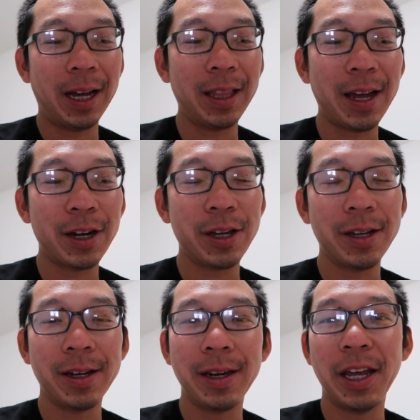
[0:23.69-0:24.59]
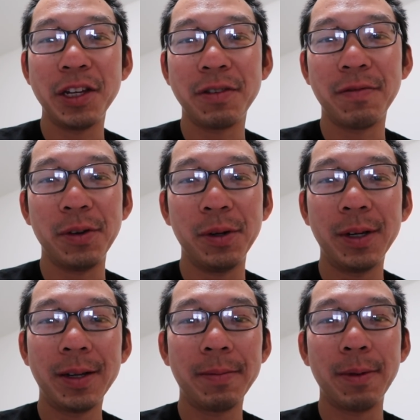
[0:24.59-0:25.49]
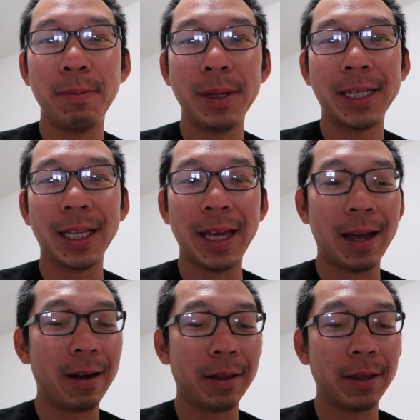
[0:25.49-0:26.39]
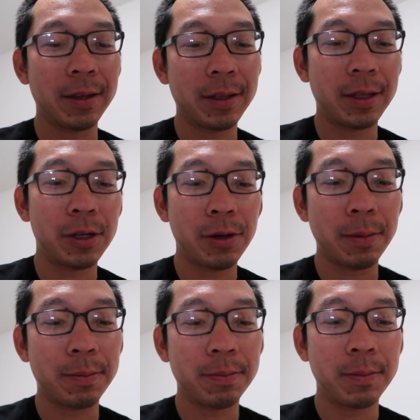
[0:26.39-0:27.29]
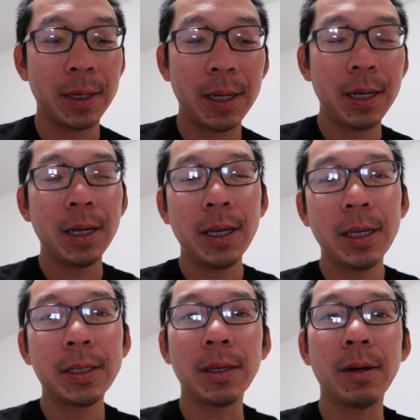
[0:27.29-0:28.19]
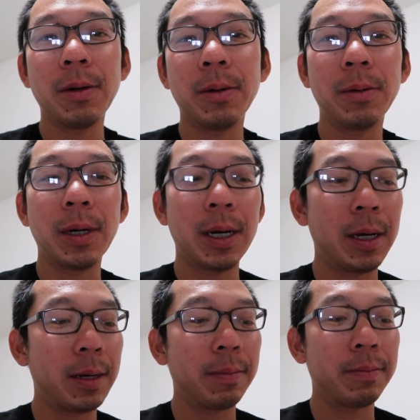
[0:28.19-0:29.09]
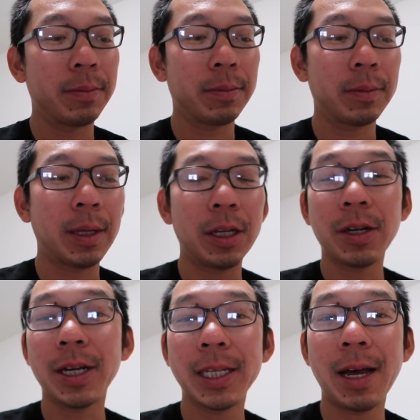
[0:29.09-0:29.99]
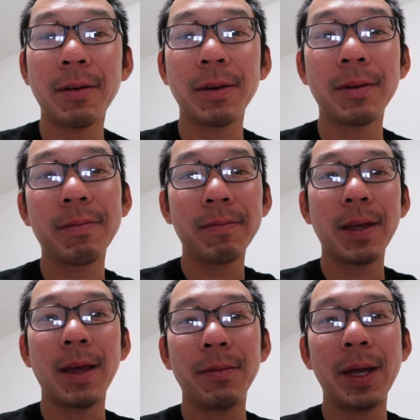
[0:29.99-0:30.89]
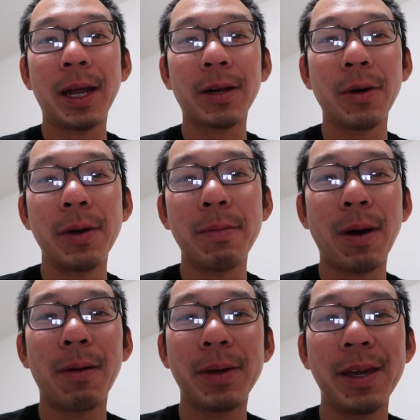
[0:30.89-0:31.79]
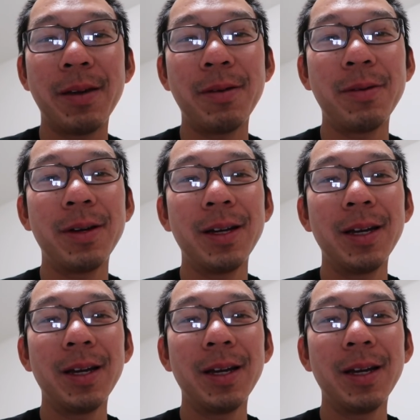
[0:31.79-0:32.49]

lot of good Asian food. Been missing that on the trip. So they took us out. And we had Korean barbecue.